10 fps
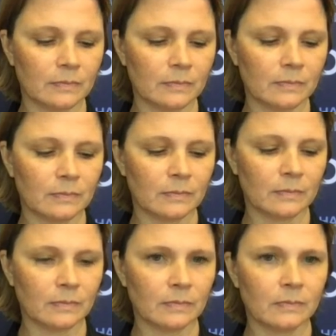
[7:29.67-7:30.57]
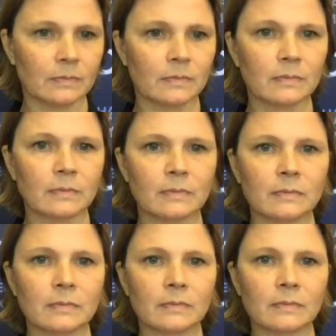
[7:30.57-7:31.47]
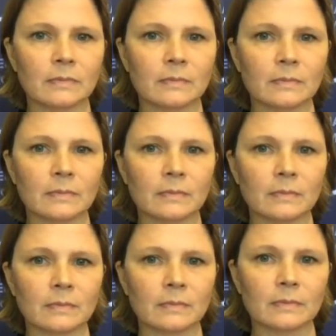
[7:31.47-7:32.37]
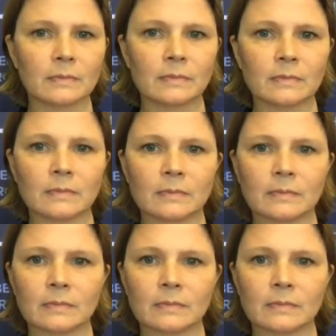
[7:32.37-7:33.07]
The person shown says nothing.